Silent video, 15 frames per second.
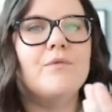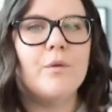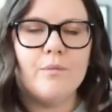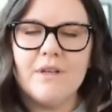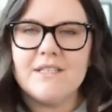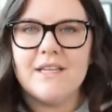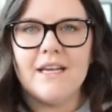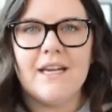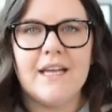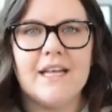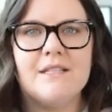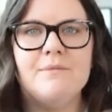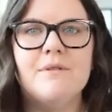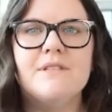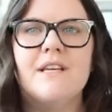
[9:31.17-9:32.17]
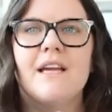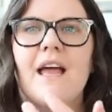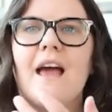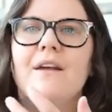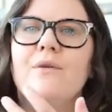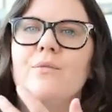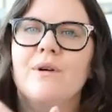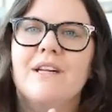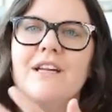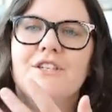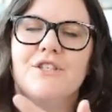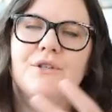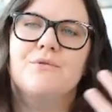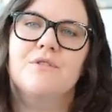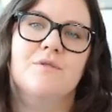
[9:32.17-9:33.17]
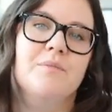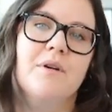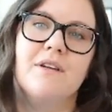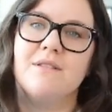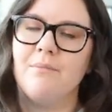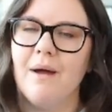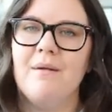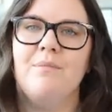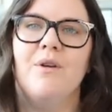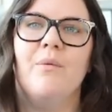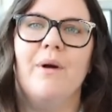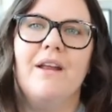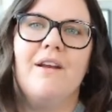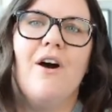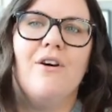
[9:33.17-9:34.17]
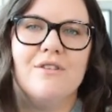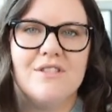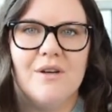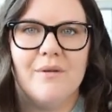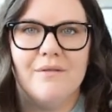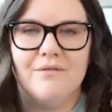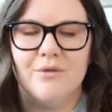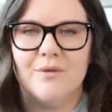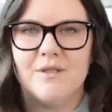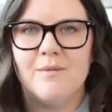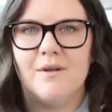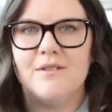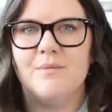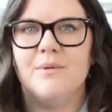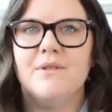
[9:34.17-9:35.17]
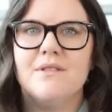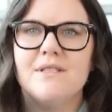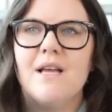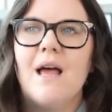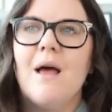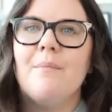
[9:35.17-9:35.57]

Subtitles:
Listening to kids music and reading children's books might be a way to also influence multiples,